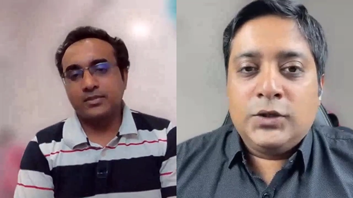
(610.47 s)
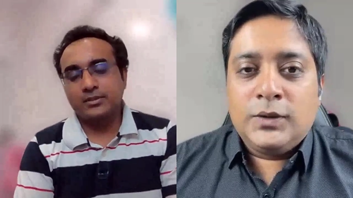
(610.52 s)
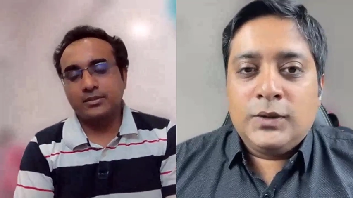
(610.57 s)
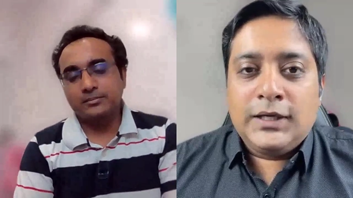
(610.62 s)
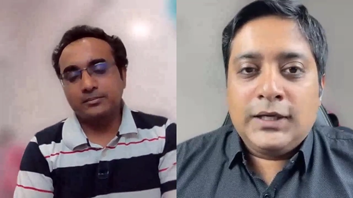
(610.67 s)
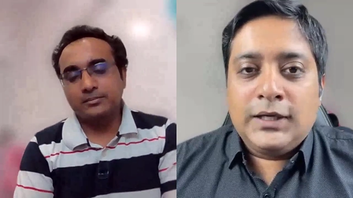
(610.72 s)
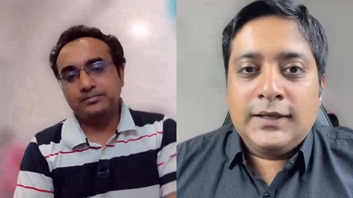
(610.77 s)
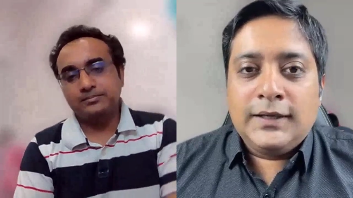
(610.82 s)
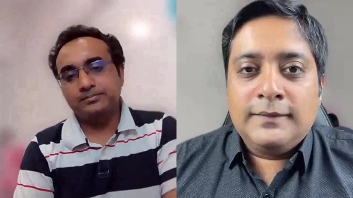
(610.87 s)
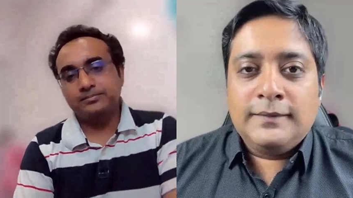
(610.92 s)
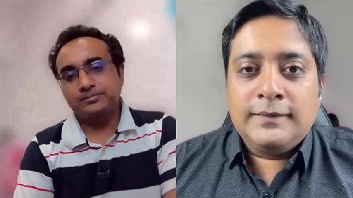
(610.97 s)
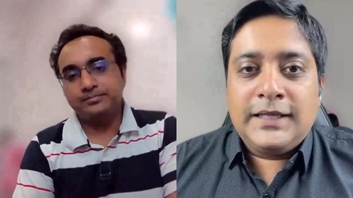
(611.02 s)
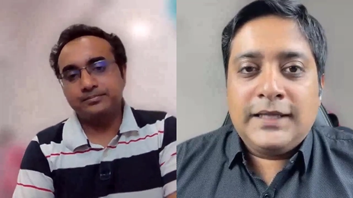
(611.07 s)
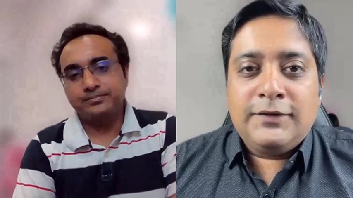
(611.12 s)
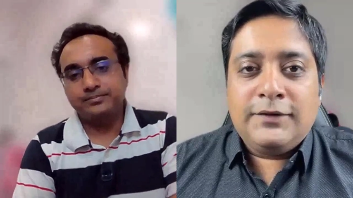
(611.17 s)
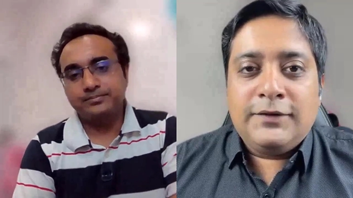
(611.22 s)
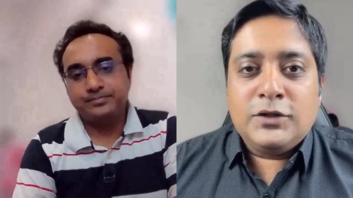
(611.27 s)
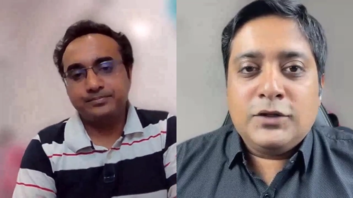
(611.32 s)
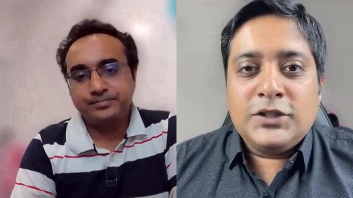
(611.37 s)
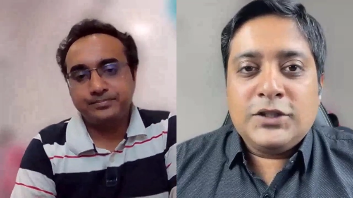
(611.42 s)
Speaker 1: So yeah.
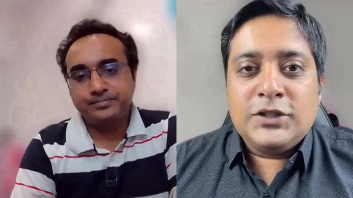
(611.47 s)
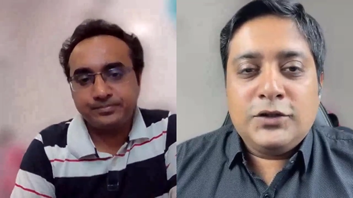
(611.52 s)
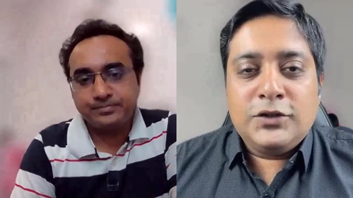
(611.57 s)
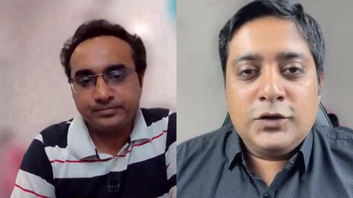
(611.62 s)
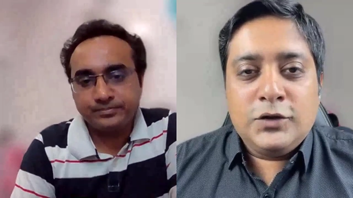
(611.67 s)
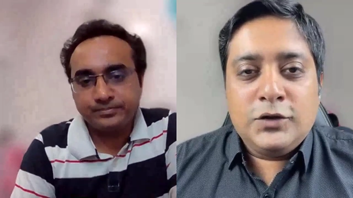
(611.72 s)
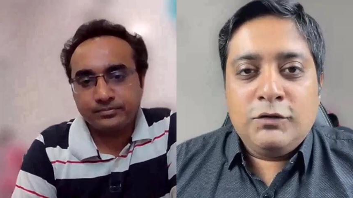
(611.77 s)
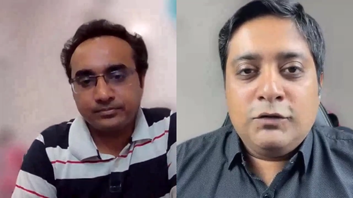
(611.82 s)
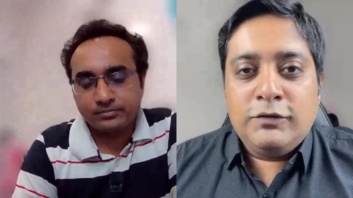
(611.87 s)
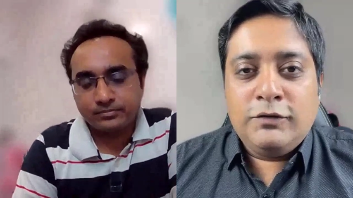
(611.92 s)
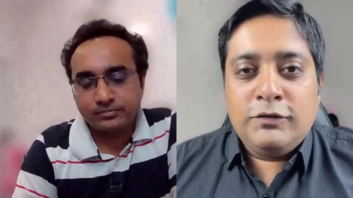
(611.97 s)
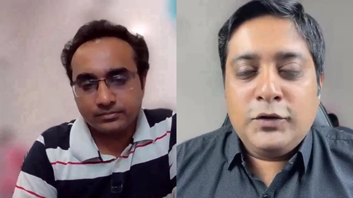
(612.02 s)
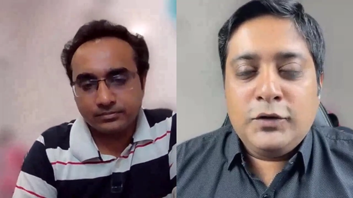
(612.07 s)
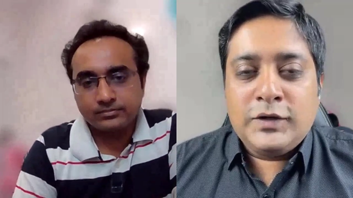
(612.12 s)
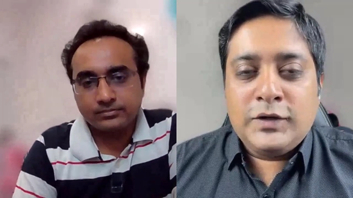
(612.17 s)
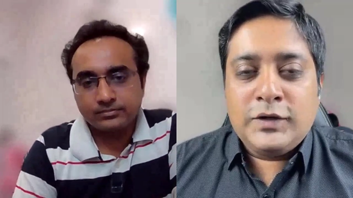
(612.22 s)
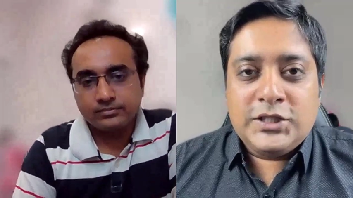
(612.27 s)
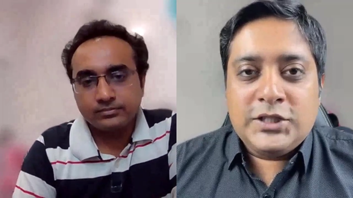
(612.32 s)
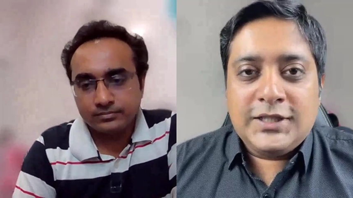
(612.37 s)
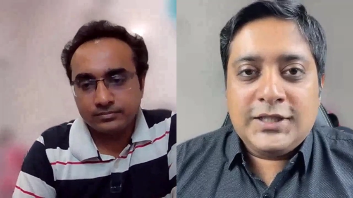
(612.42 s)
Um, that was a good
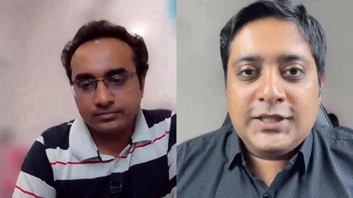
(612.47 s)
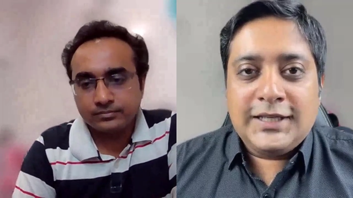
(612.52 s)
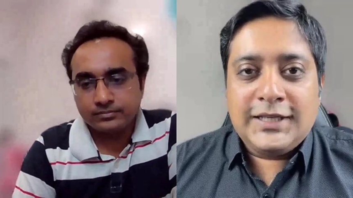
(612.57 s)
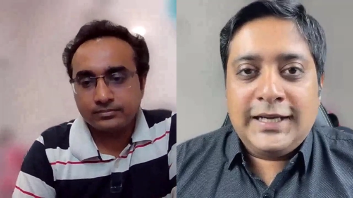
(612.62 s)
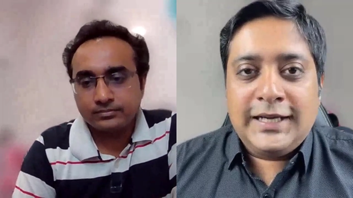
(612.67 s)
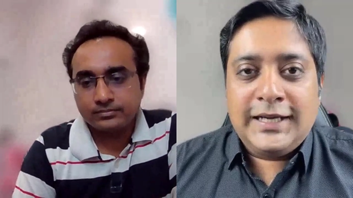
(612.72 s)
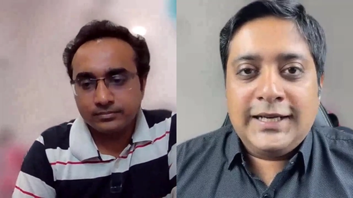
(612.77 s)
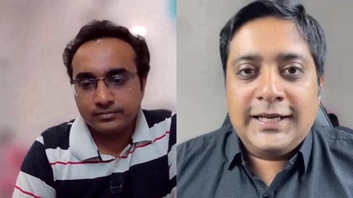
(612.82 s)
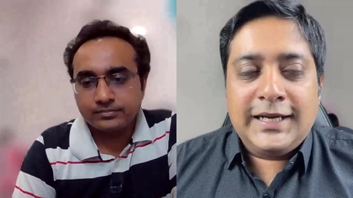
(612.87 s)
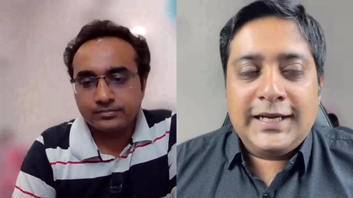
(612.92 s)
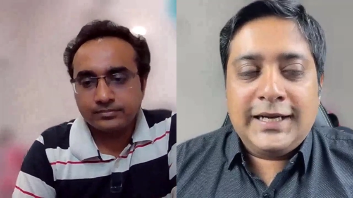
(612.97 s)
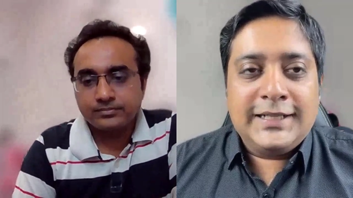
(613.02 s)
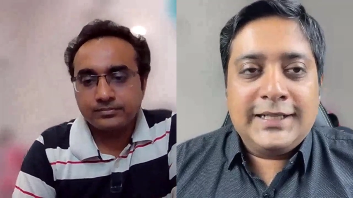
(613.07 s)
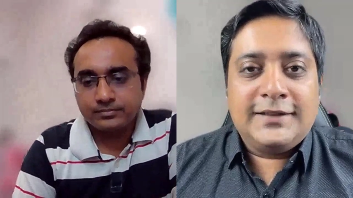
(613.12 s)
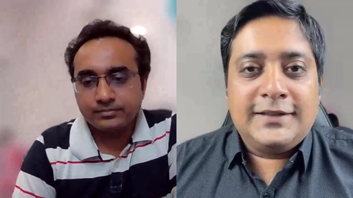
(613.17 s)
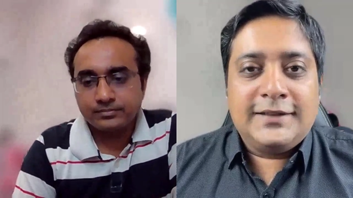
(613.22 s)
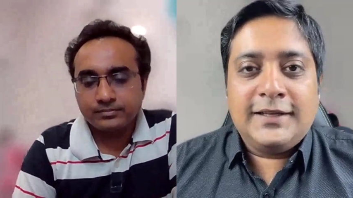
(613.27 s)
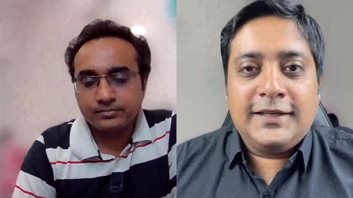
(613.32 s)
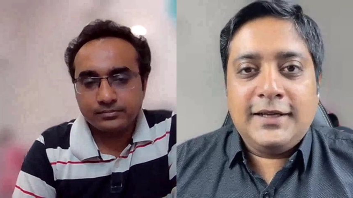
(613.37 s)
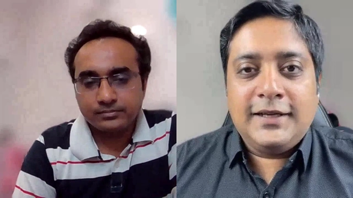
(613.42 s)
overview, Rachit,
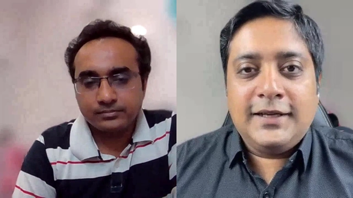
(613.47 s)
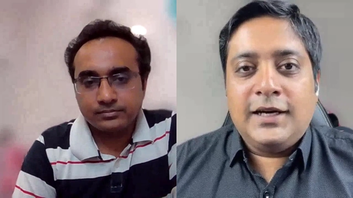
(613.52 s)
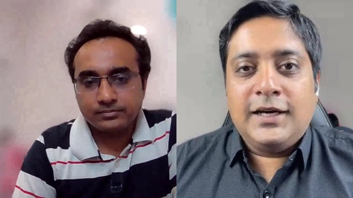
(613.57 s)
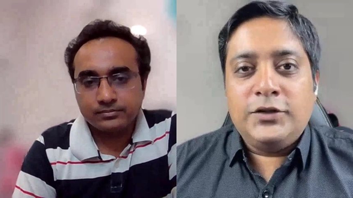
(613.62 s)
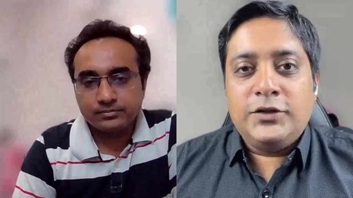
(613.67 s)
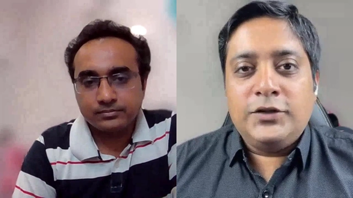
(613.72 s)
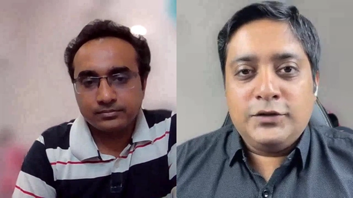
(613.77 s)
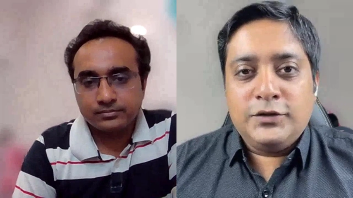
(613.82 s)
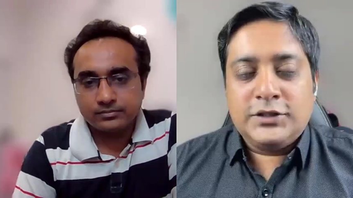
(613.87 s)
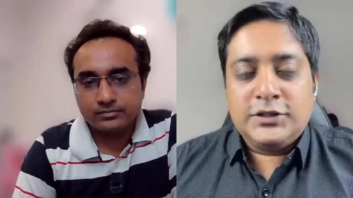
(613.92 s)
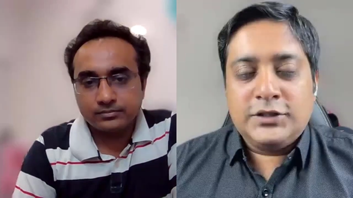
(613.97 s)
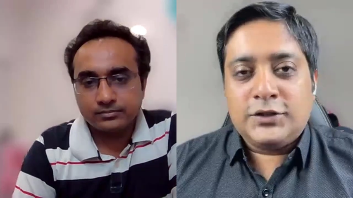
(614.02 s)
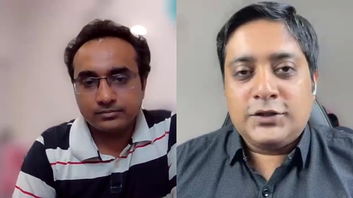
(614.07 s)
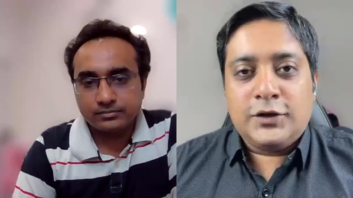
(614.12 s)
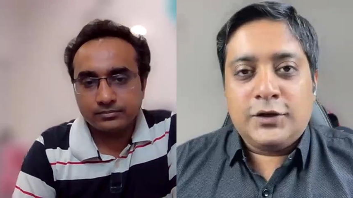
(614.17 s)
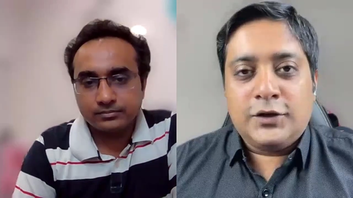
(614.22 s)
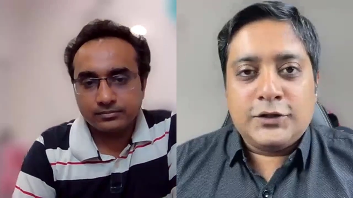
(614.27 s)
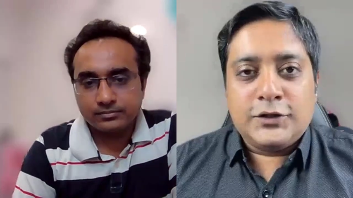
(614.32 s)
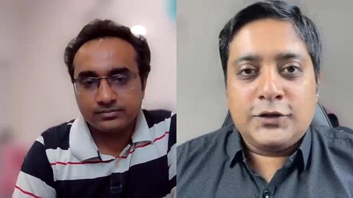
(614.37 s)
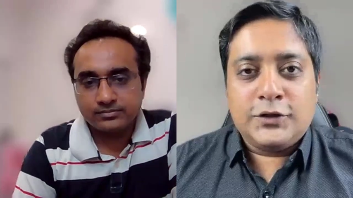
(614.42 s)
and I think our
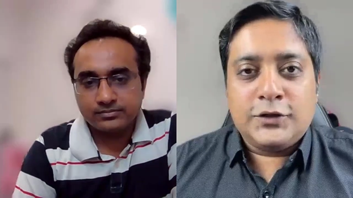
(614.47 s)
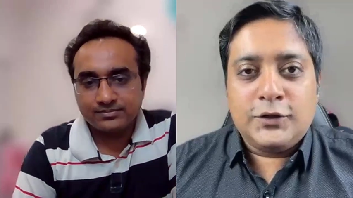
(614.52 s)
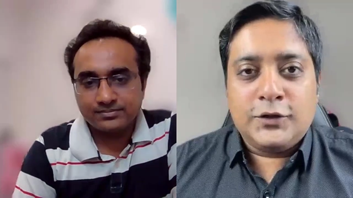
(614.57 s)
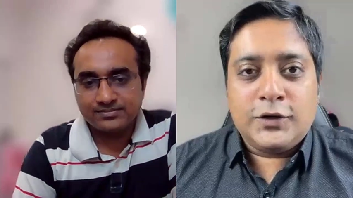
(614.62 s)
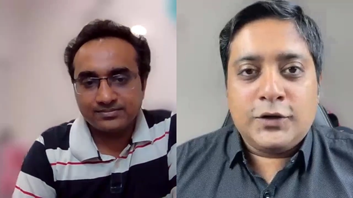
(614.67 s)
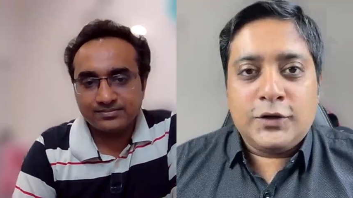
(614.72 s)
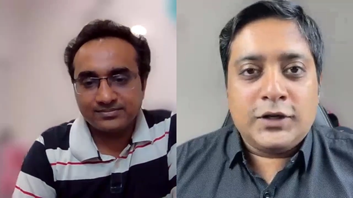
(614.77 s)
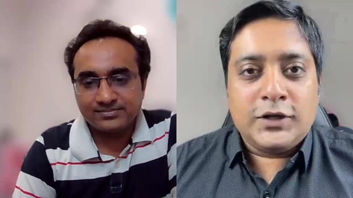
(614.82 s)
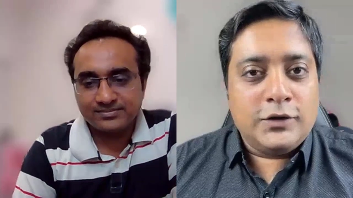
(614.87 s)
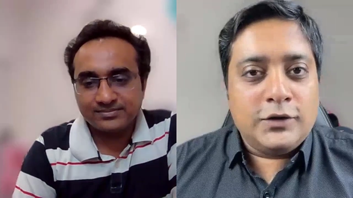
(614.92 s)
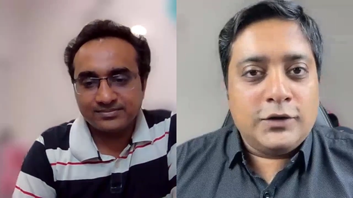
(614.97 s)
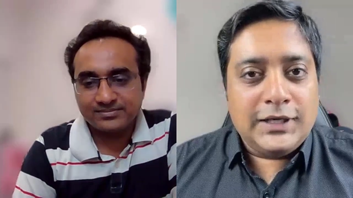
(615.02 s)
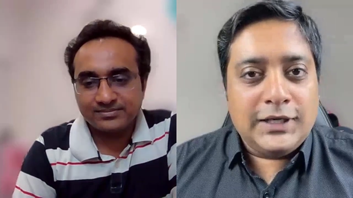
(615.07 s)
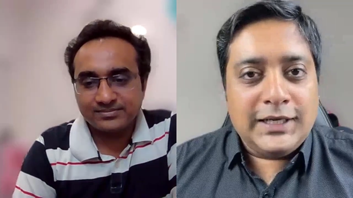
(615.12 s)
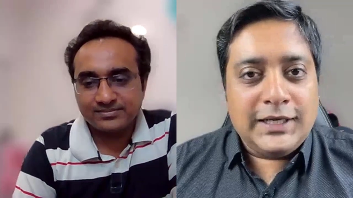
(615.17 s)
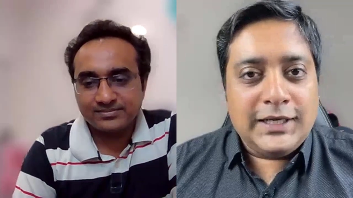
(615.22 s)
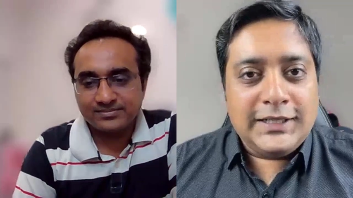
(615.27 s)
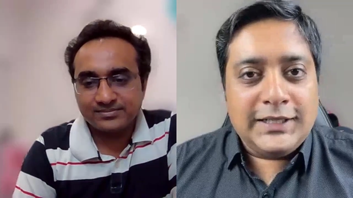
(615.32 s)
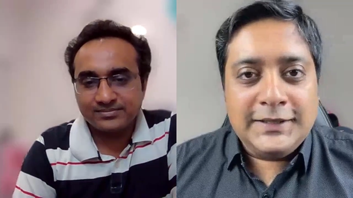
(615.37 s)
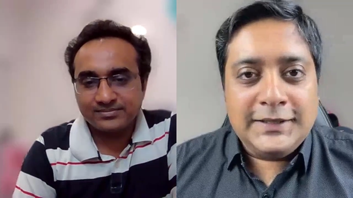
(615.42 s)
users also
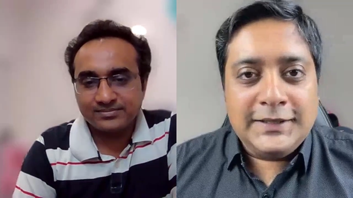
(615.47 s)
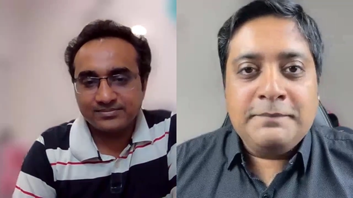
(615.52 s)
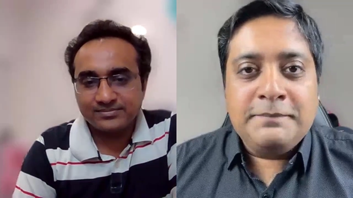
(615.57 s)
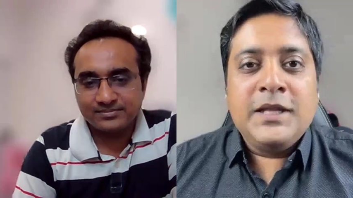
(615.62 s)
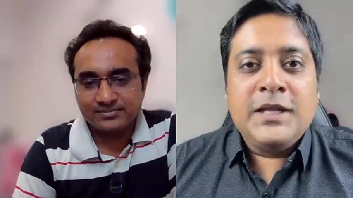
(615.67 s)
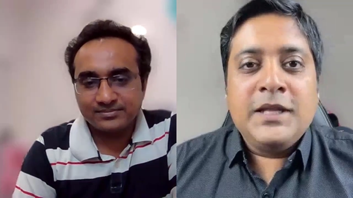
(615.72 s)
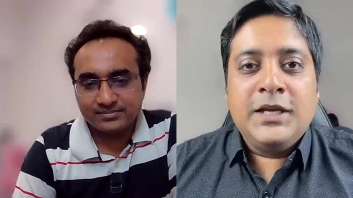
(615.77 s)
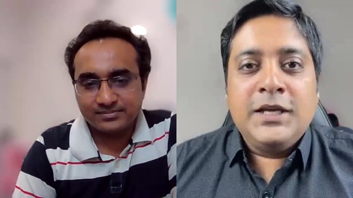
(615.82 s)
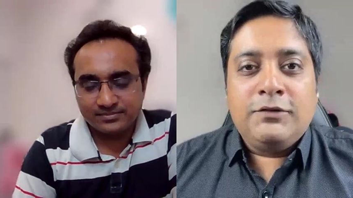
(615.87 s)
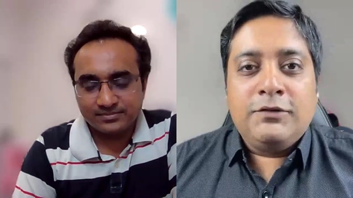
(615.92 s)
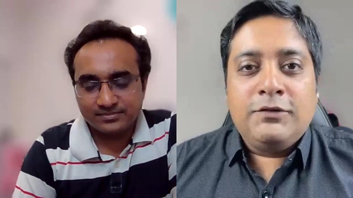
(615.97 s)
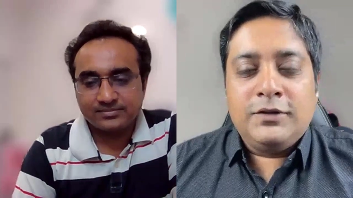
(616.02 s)
got a good idea.